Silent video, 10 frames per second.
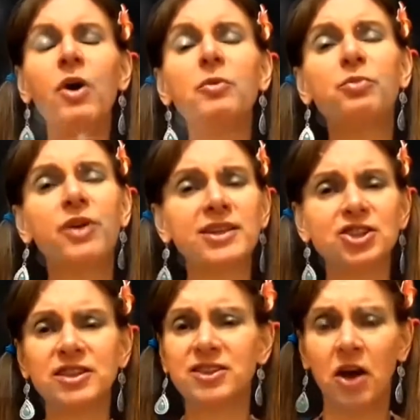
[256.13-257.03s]
"My
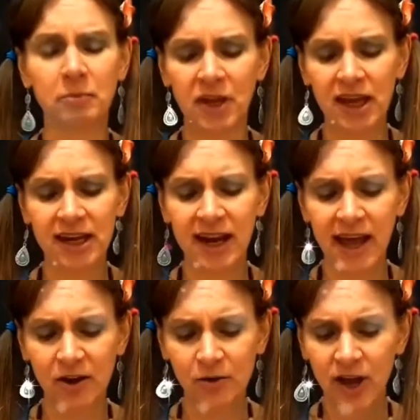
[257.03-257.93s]
precious, I'm here
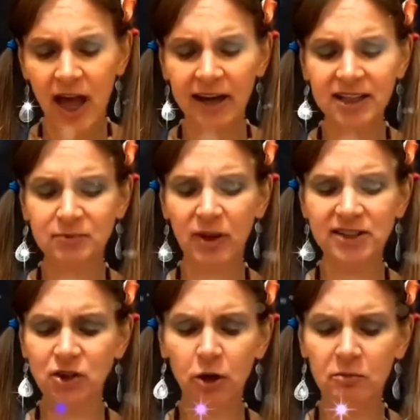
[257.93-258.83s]
now, and it's
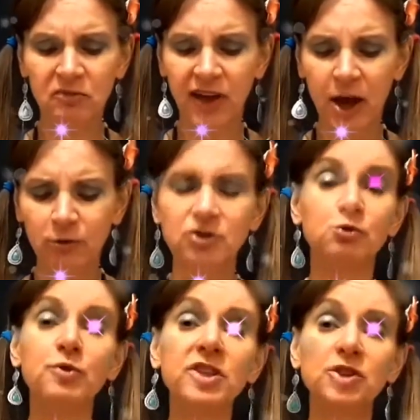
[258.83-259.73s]
my solemn vow
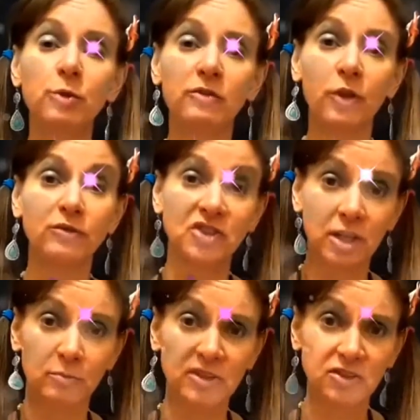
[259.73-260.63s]
to rid you of those
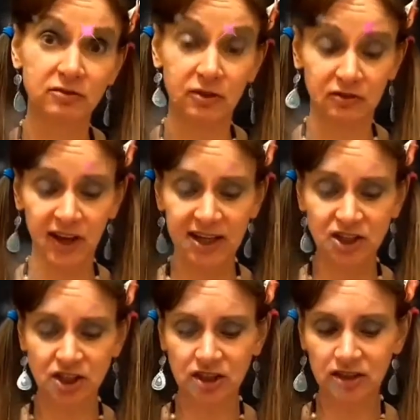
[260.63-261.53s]
demons of the
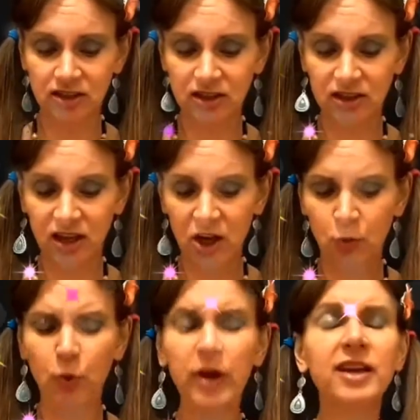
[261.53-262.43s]
flesh.
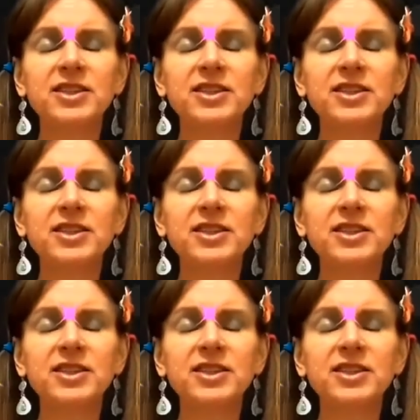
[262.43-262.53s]
When